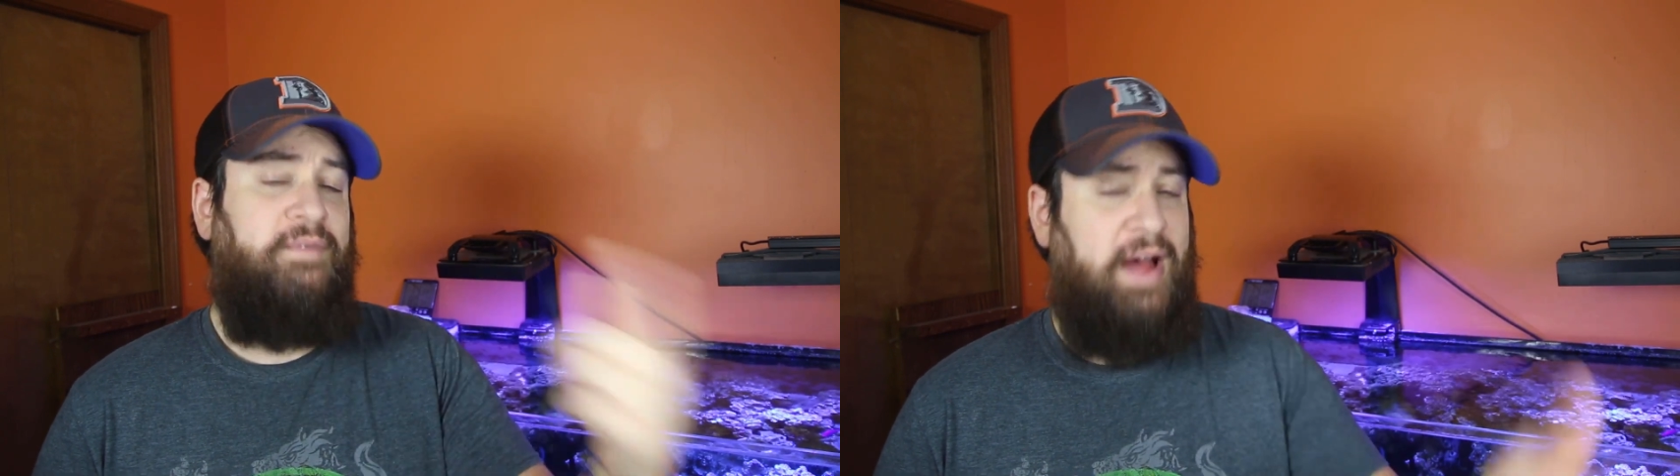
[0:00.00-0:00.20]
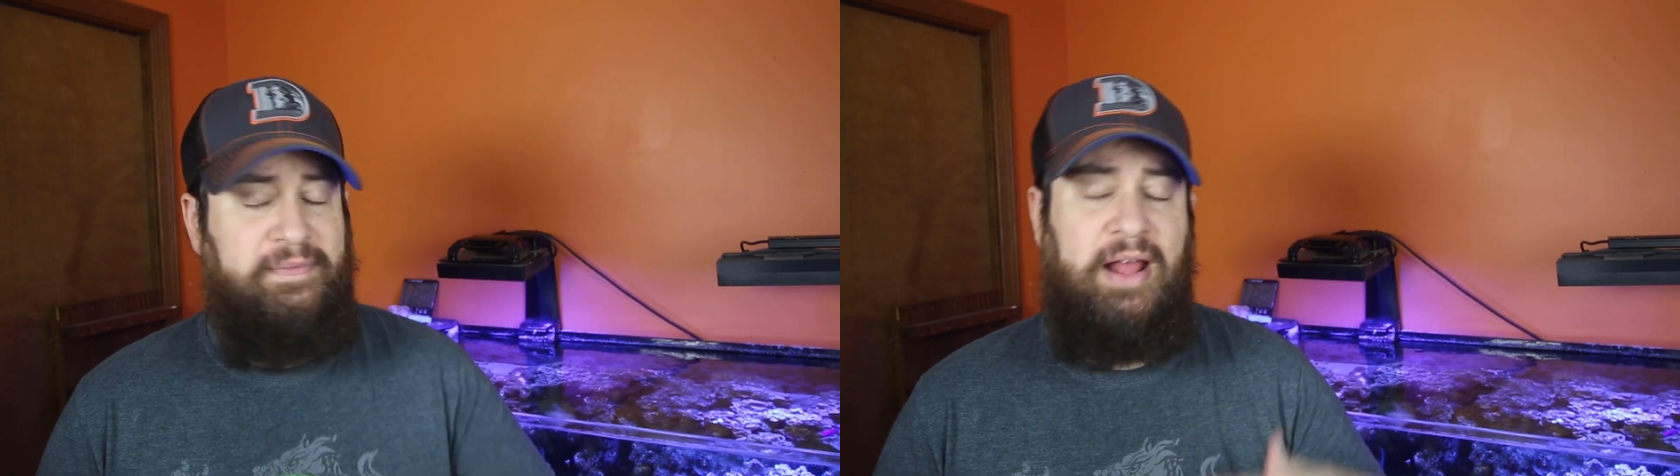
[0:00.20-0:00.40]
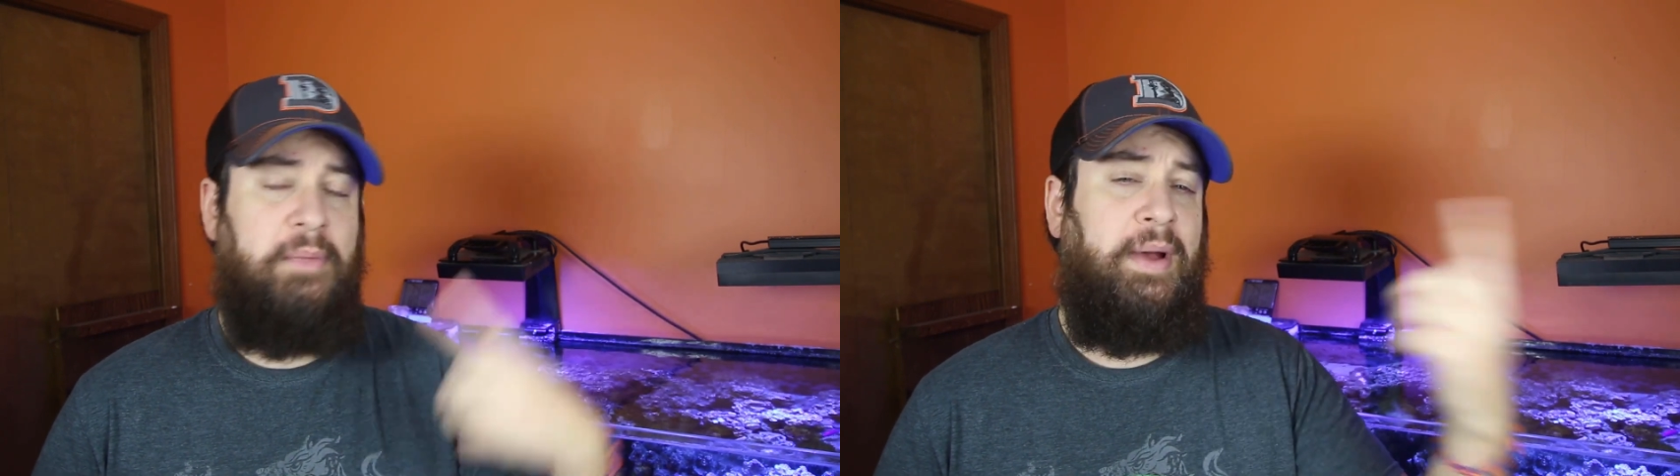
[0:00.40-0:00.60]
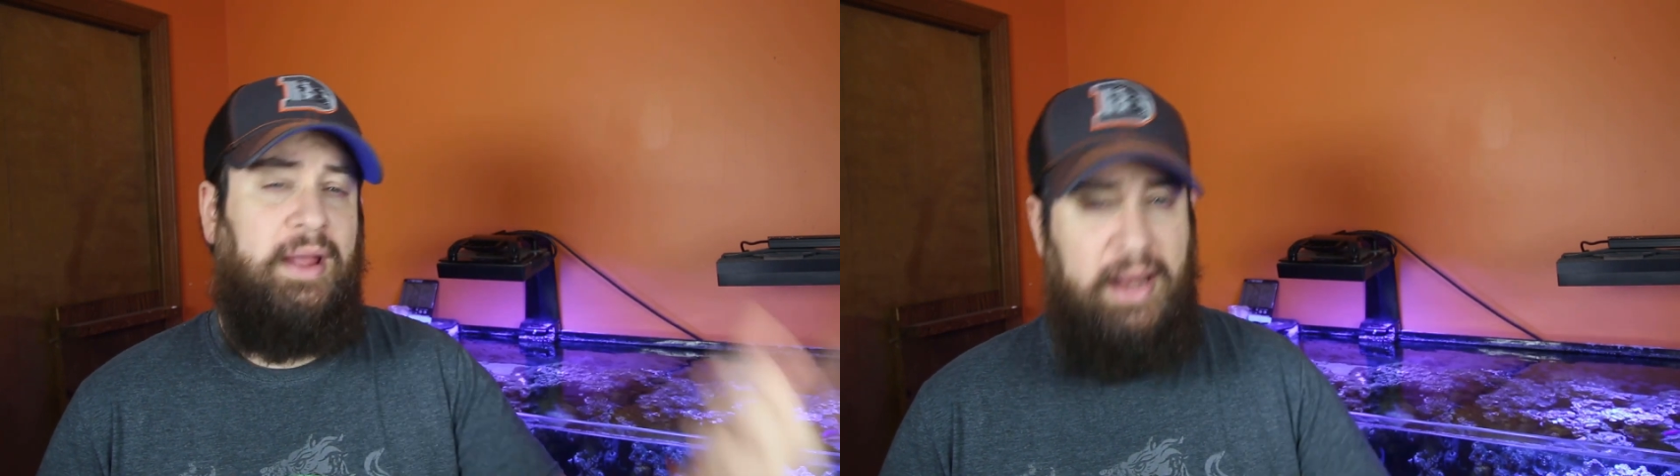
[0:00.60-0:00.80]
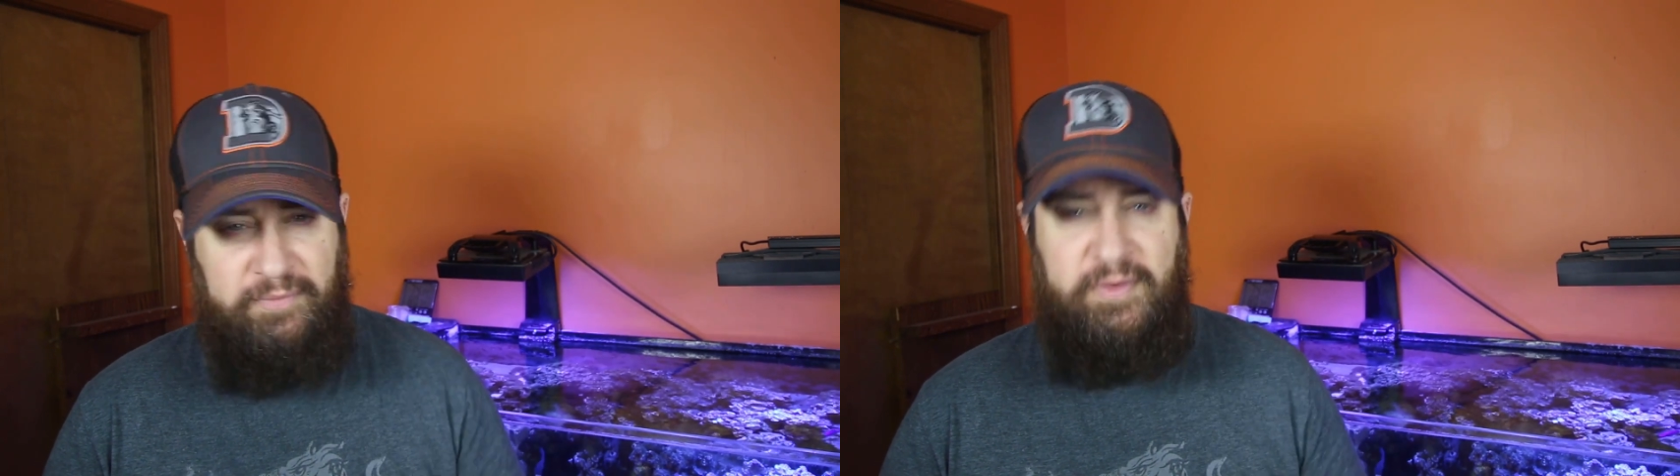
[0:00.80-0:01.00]
5-gallon
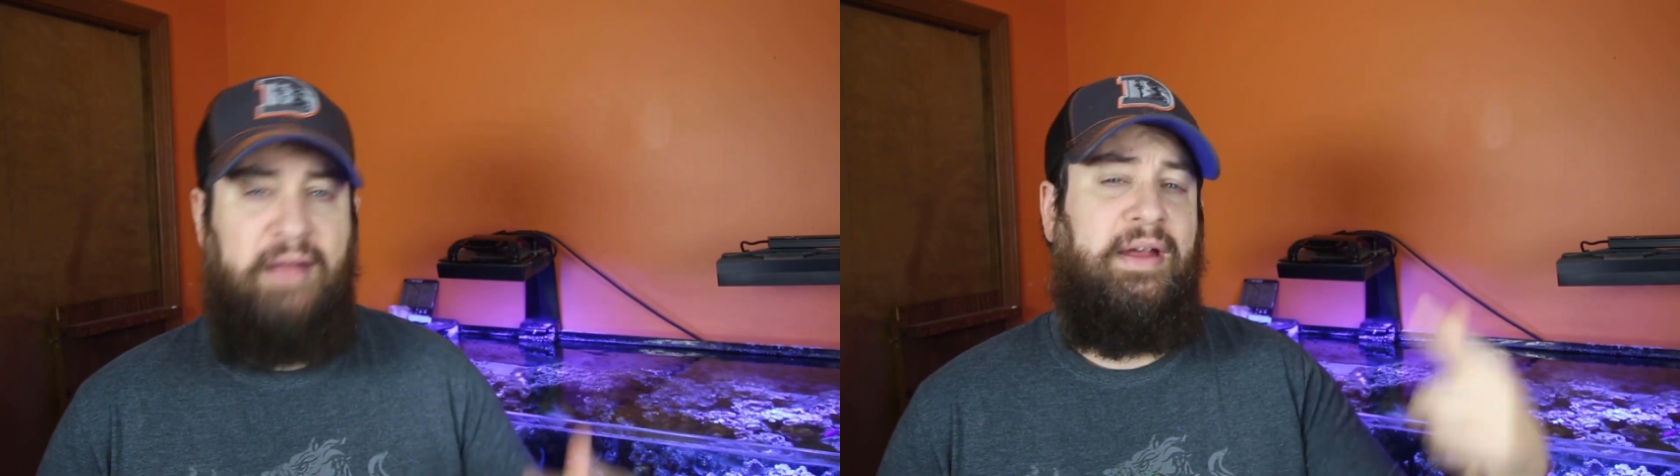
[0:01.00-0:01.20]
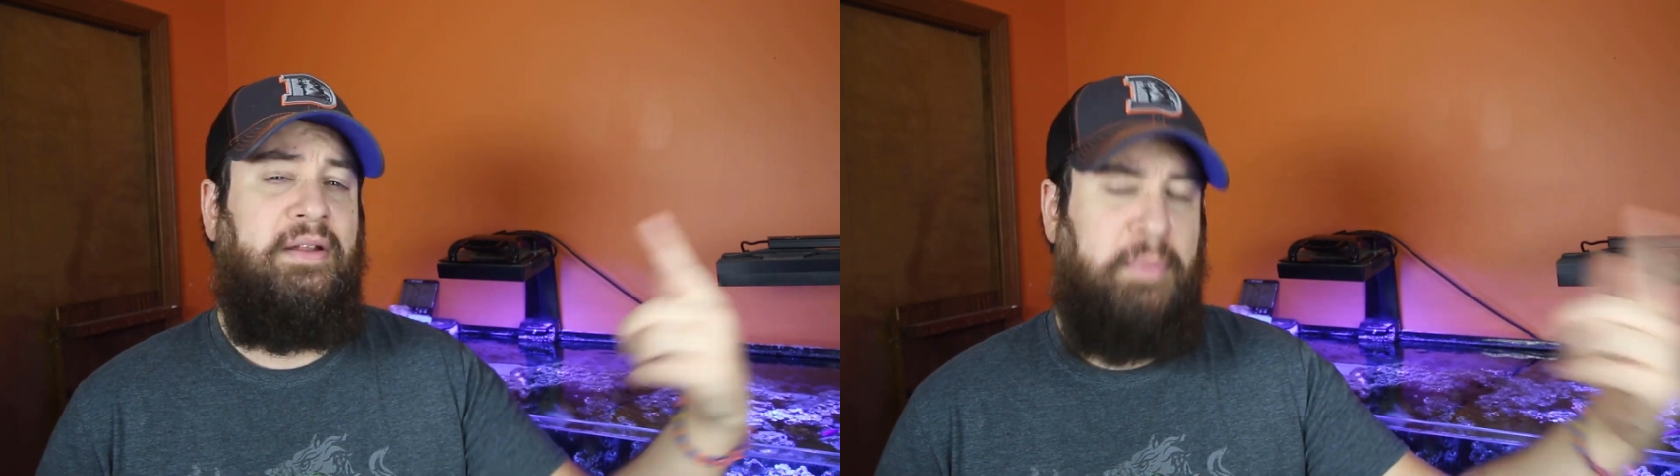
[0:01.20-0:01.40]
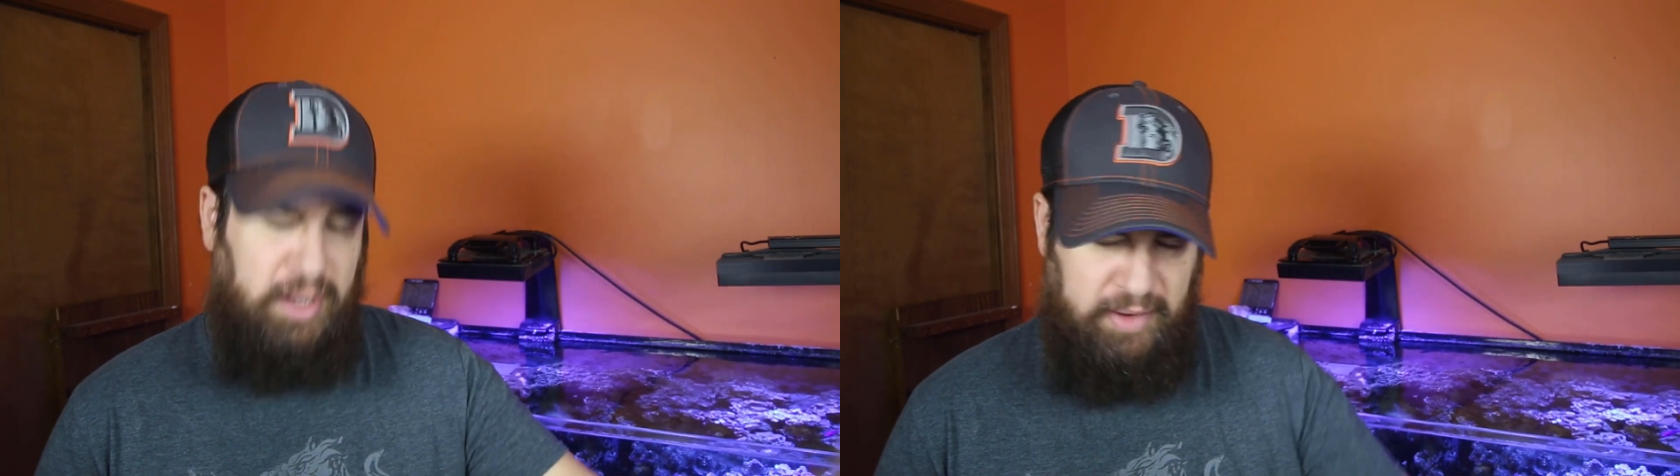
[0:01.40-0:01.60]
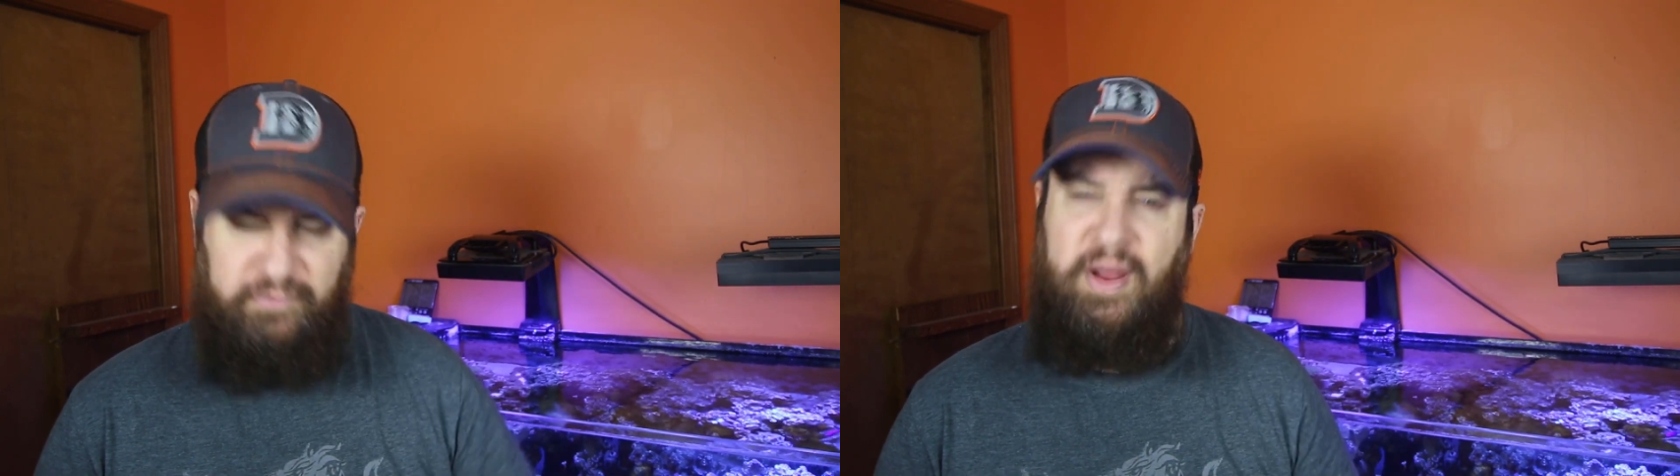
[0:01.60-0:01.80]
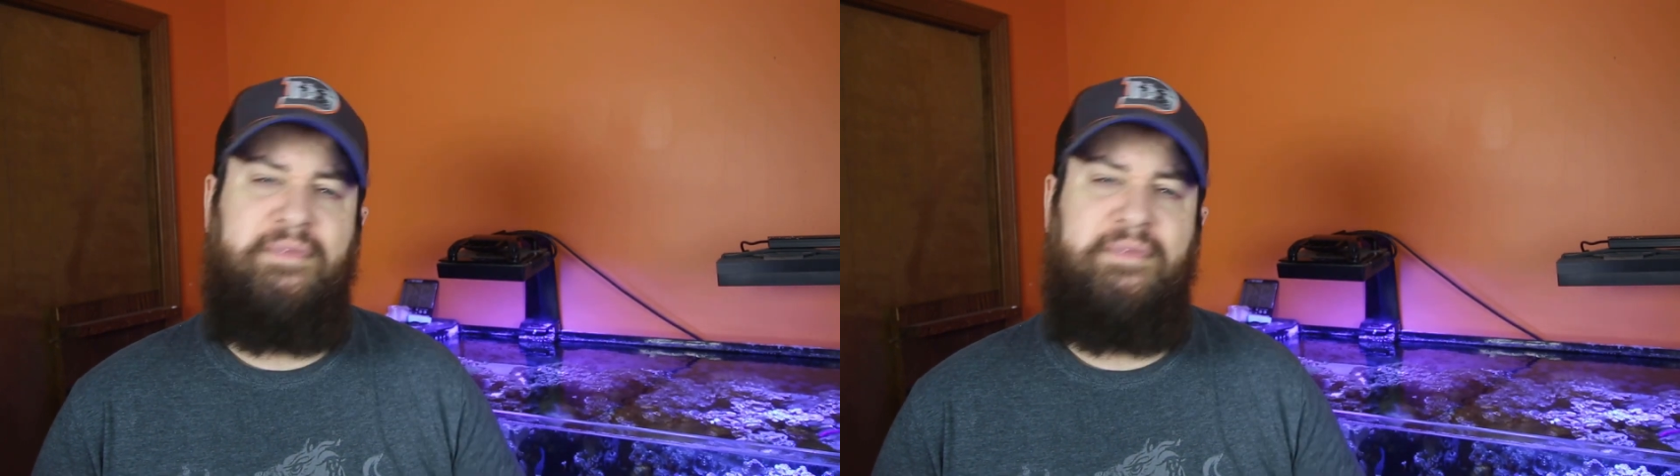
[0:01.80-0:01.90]
bucket after 5-gallon bucket after